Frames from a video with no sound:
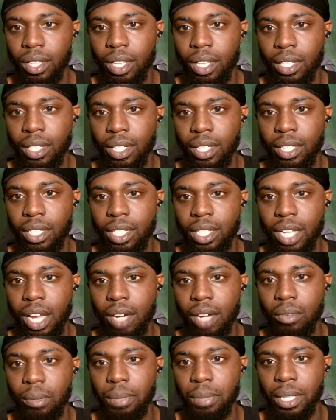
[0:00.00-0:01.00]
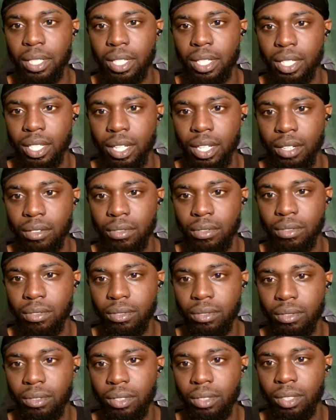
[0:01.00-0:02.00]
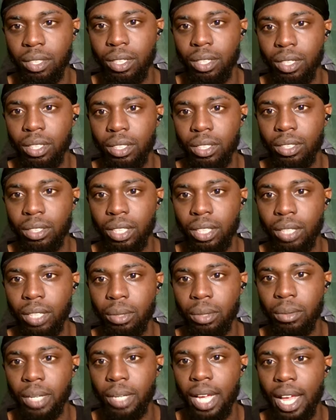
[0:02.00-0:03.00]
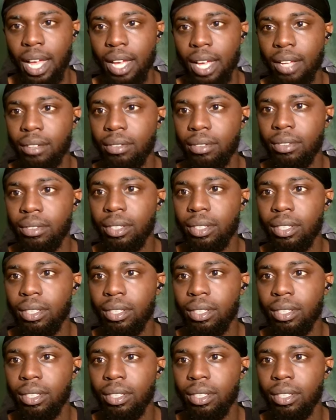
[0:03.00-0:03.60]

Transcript: Then it just kind of repeats itself. So then we would have